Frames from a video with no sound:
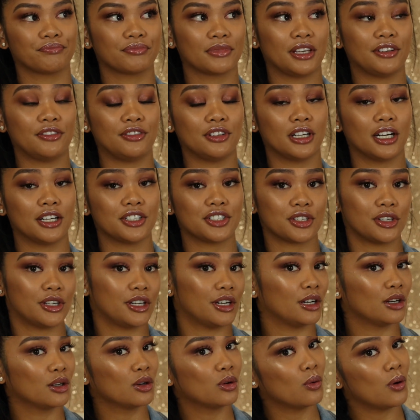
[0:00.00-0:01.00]
if you guys are
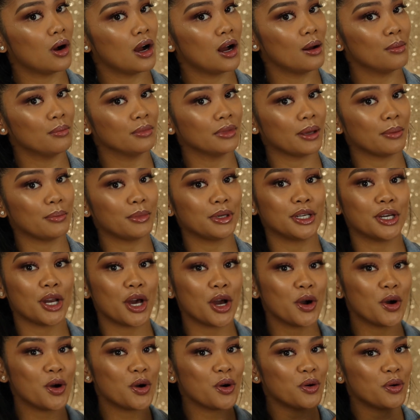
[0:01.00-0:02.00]
here in Guam, let me
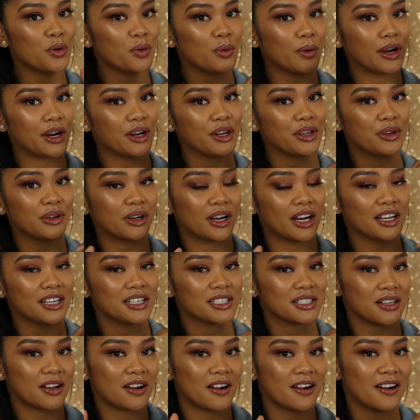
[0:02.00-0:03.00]
know where you
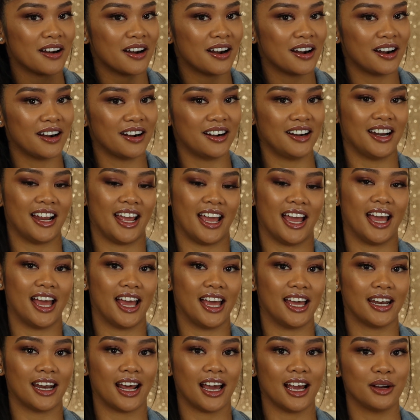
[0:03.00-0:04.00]
guys are.
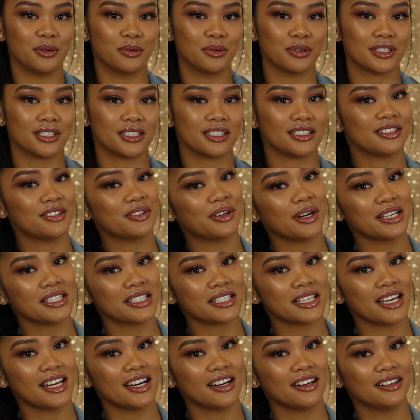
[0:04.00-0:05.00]
And I will see you guys
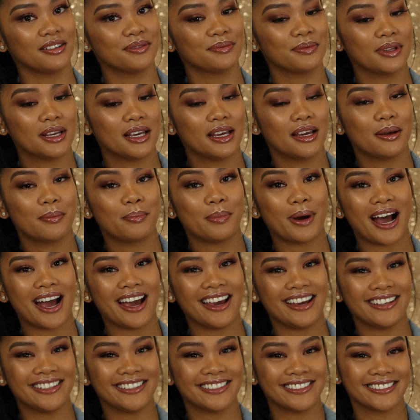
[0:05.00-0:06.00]
later.
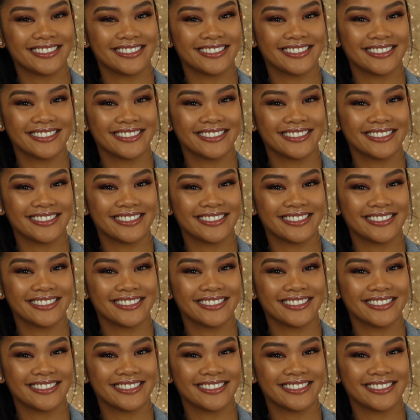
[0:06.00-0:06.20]
Bye.